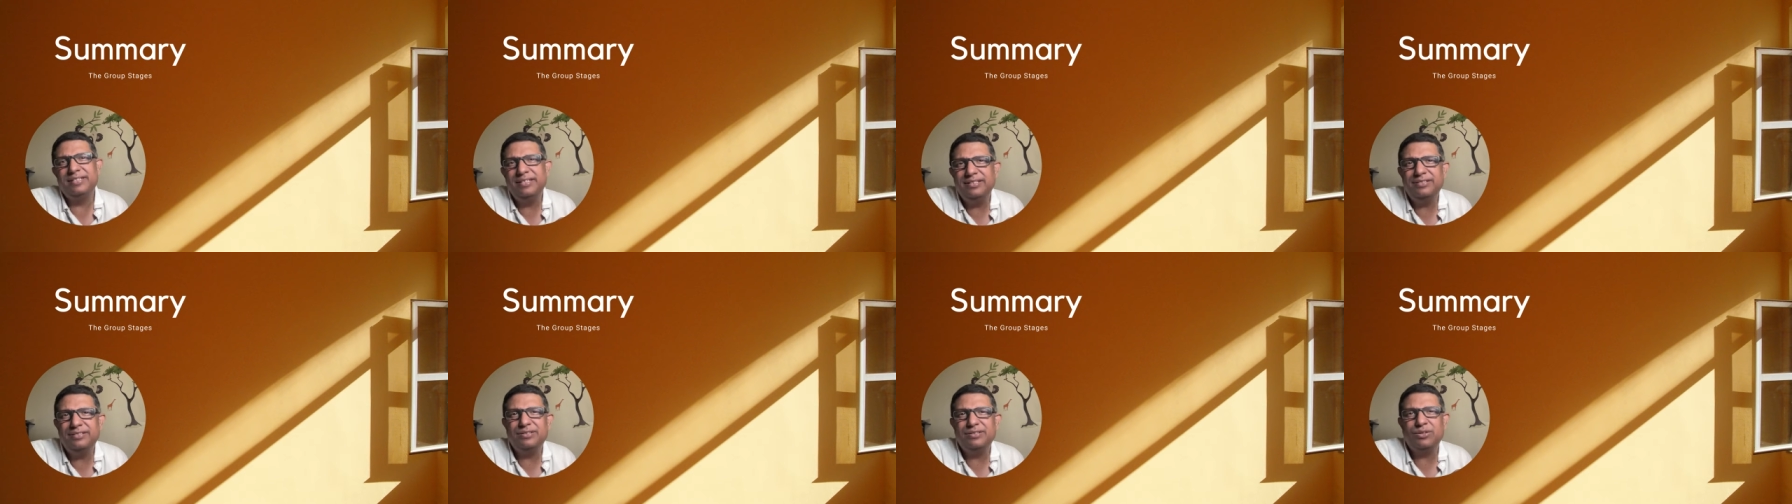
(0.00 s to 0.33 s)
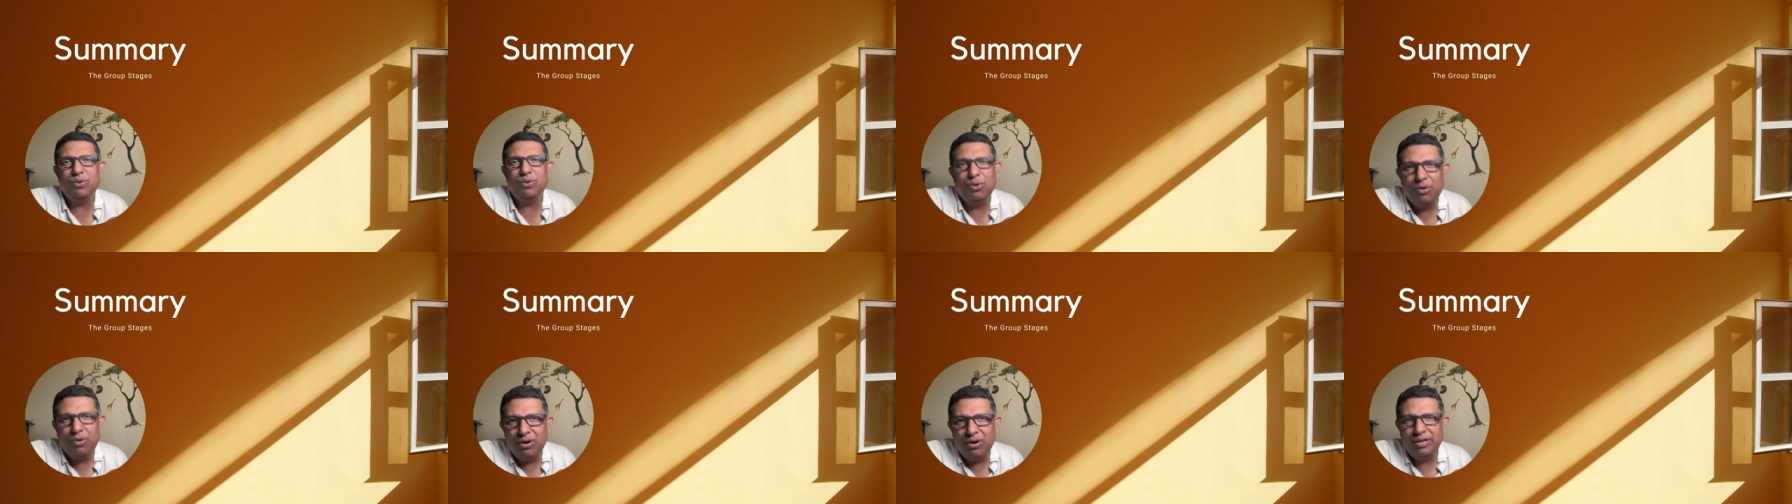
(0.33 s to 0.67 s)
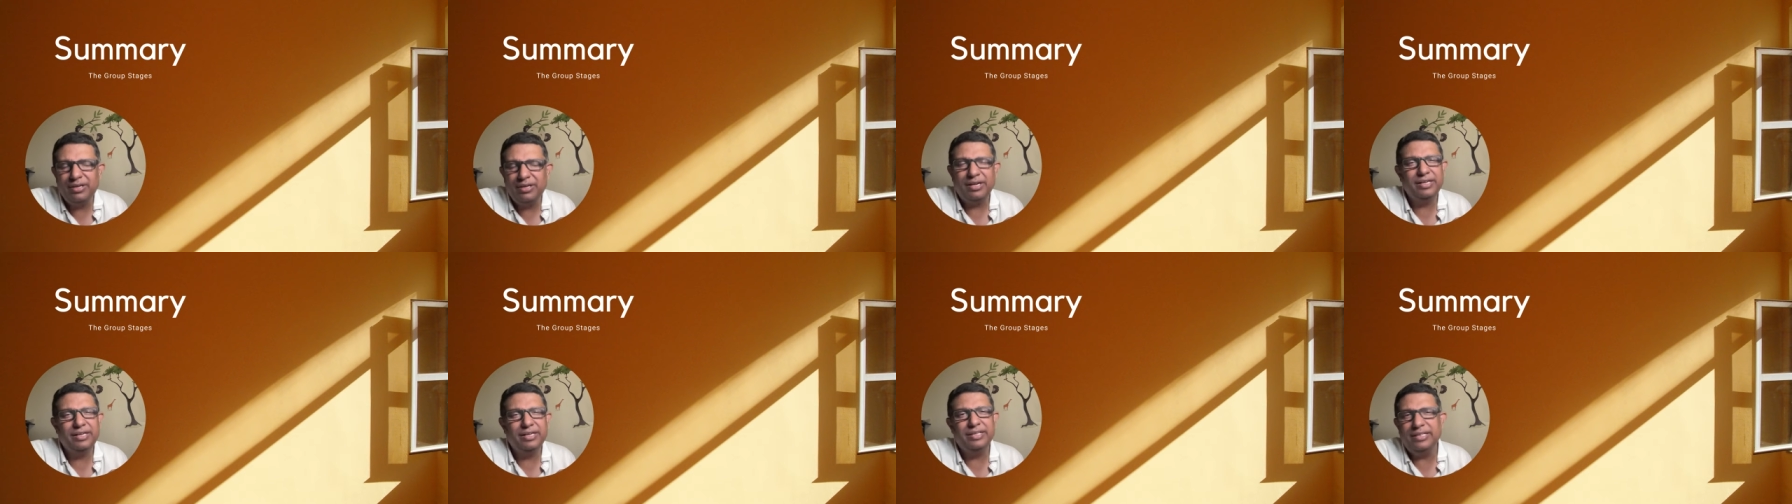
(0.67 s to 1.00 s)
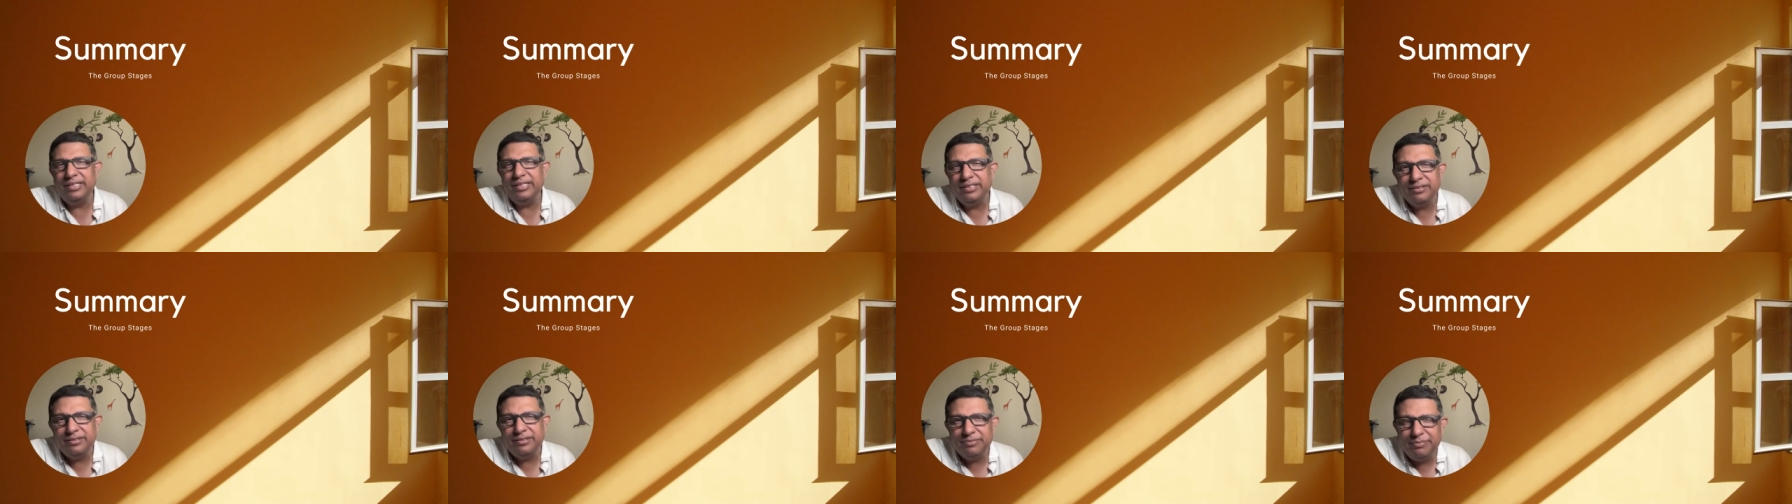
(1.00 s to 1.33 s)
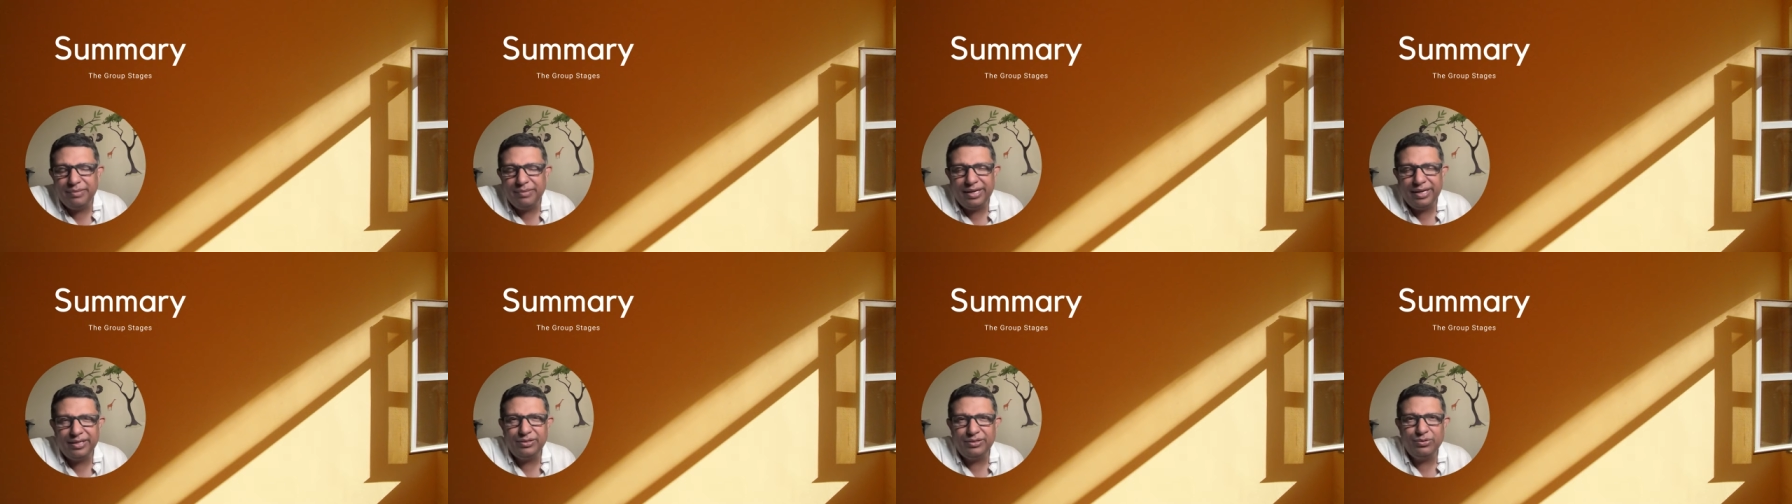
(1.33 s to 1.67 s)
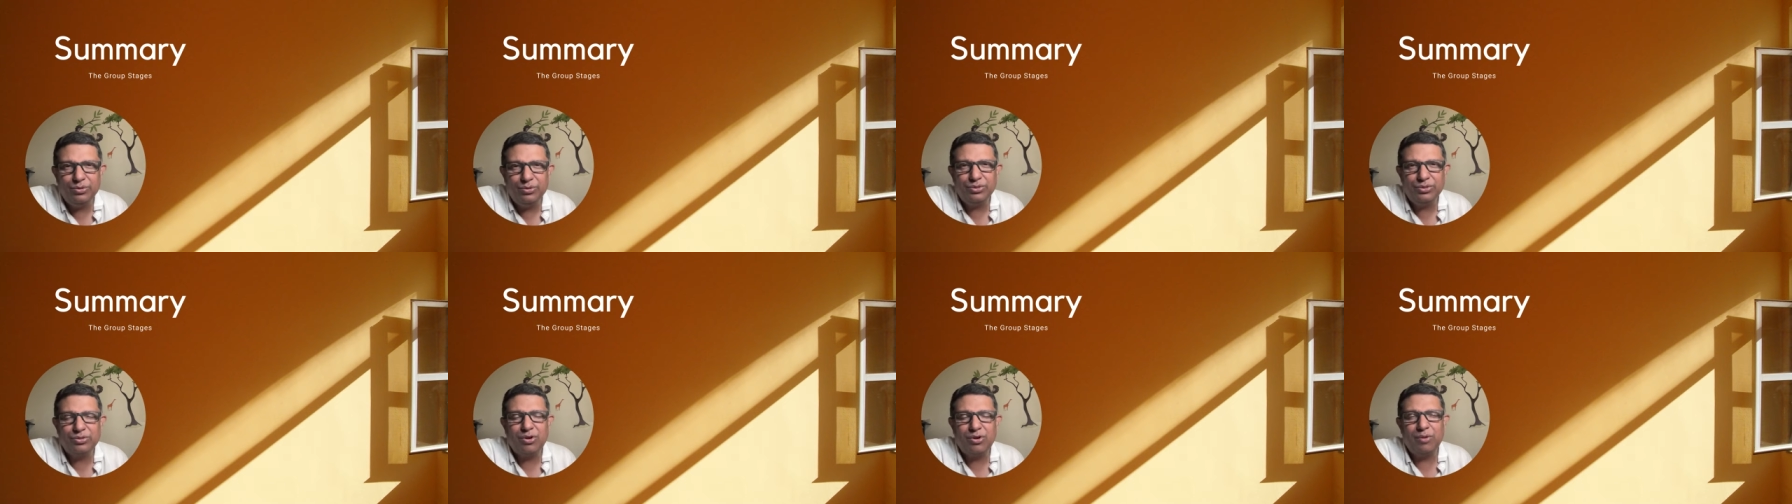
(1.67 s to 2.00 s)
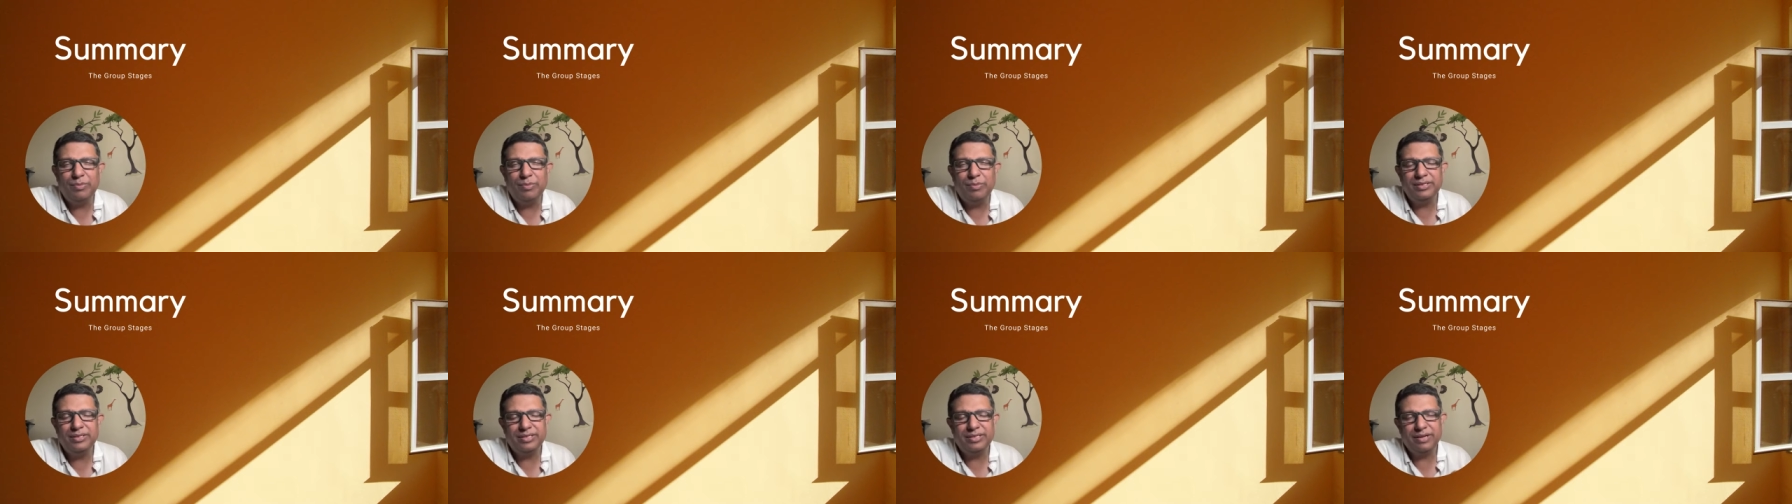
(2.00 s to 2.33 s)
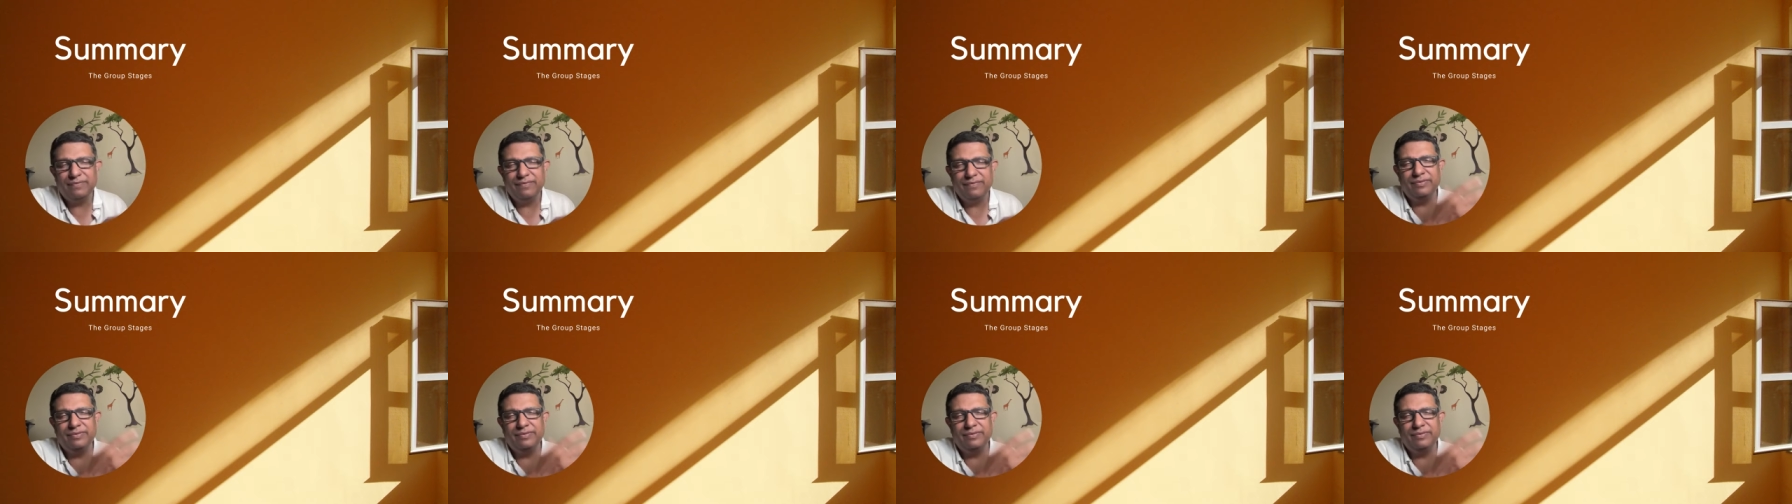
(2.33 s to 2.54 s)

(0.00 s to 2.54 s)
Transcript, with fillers: he scored and he's made those comments.